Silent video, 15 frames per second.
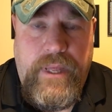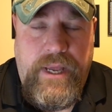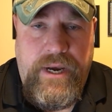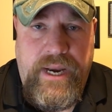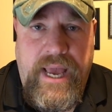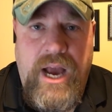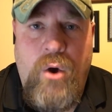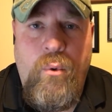
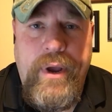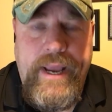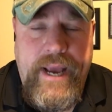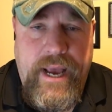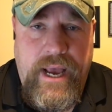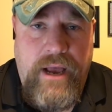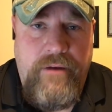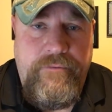And now we
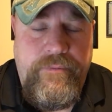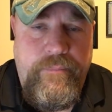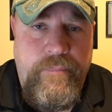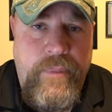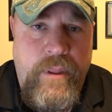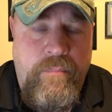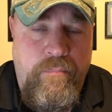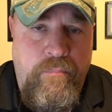have
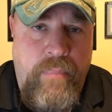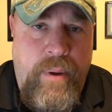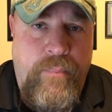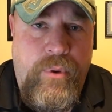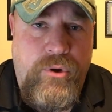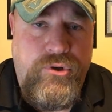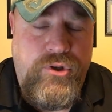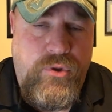
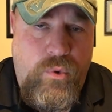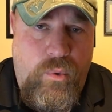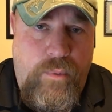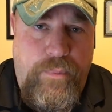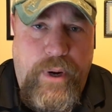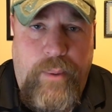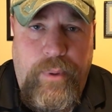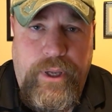members of the
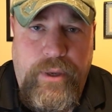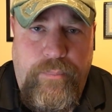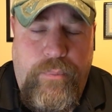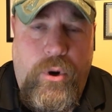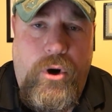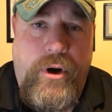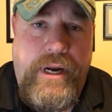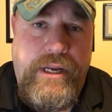Republican
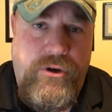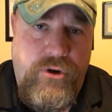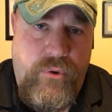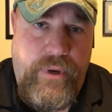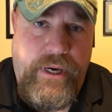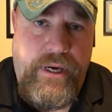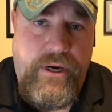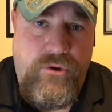Party
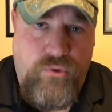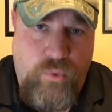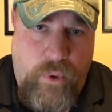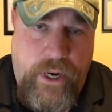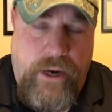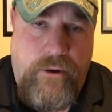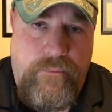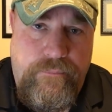doing it as
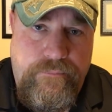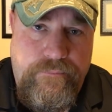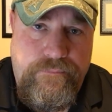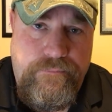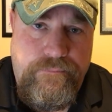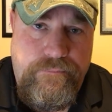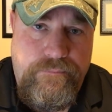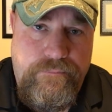well.
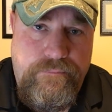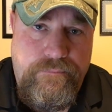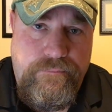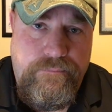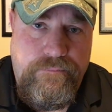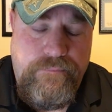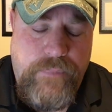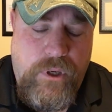
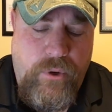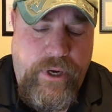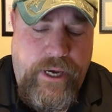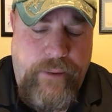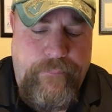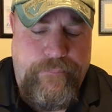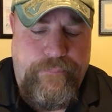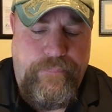
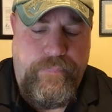Okay?